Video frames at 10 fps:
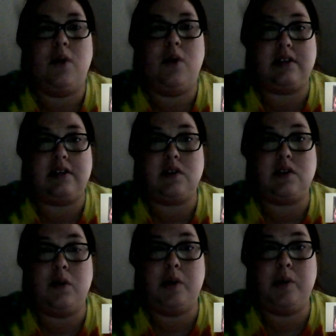While
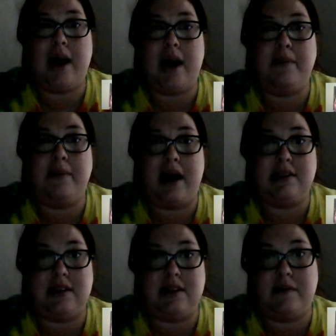school-wide
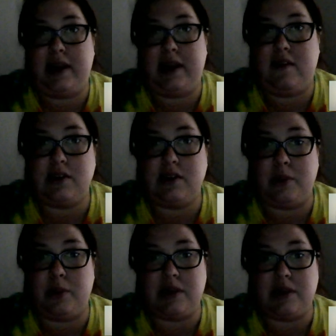positive behavior
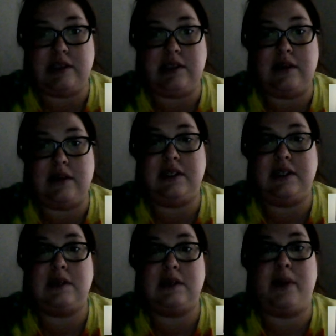support systems is